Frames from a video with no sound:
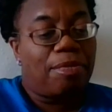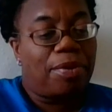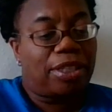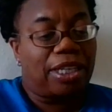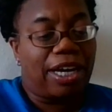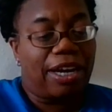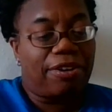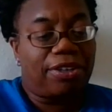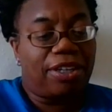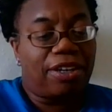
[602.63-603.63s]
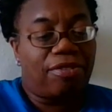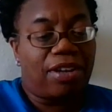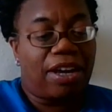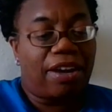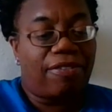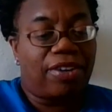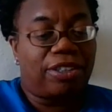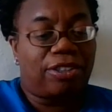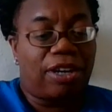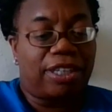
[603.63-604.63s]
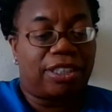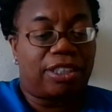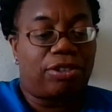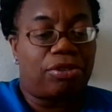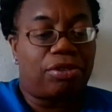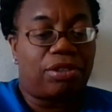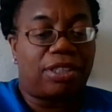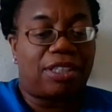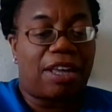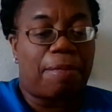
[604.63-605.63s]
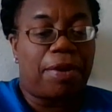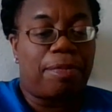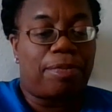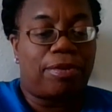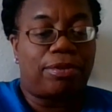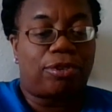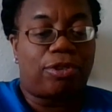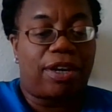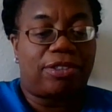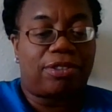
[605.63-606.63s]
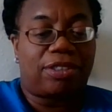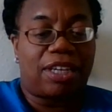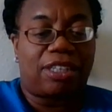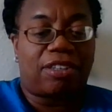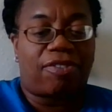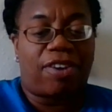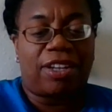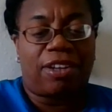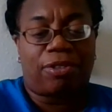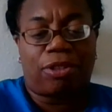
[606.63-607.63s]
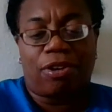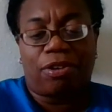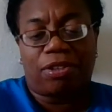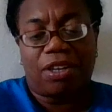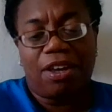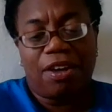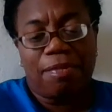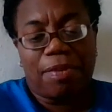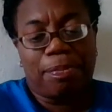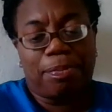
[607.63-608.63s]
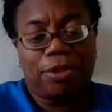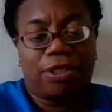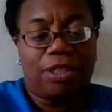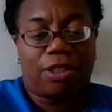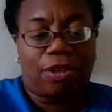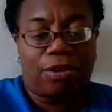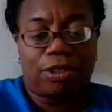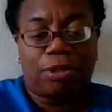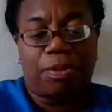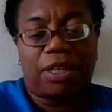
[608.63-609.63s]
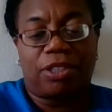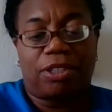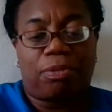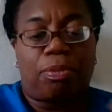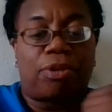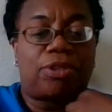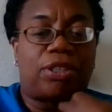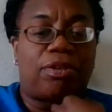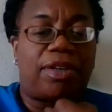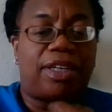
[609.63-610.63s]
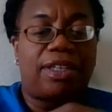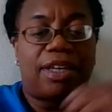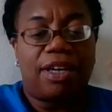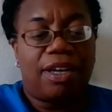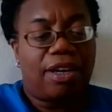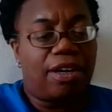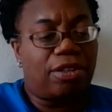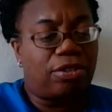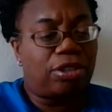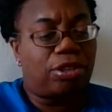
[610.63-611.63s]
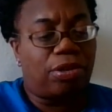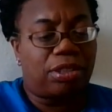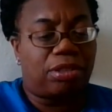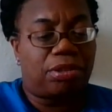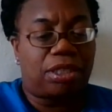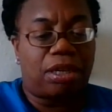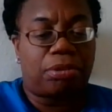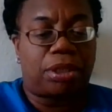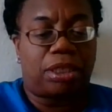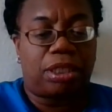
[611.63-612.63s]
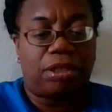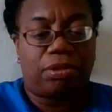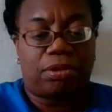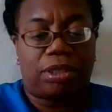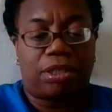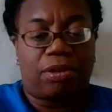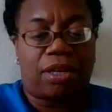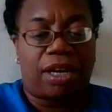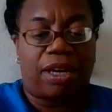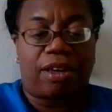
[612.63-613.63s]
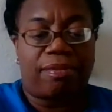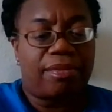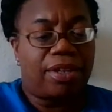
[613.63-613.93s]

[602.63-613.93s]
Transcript: But the irony of life and tragic truth is that people who try to satisfy their thirst by pursuing other sorts of substitutes, okay?